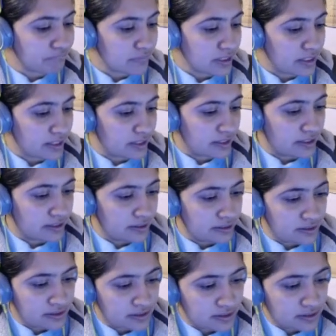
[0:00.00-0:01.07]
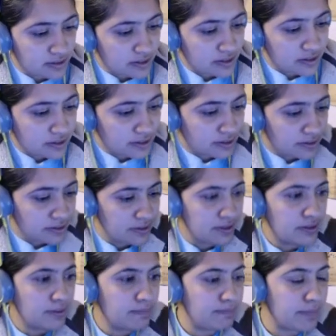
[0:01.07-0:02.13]
It is
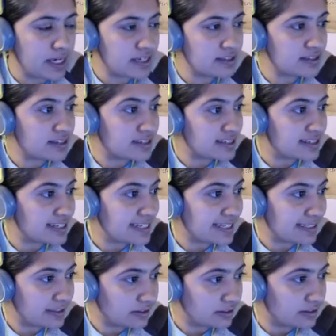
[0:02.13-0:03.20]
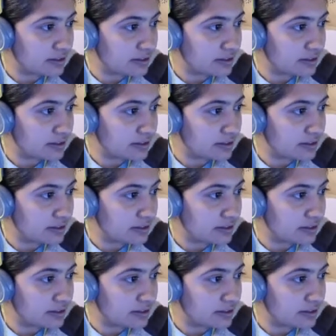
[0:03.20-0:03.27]
May 16th.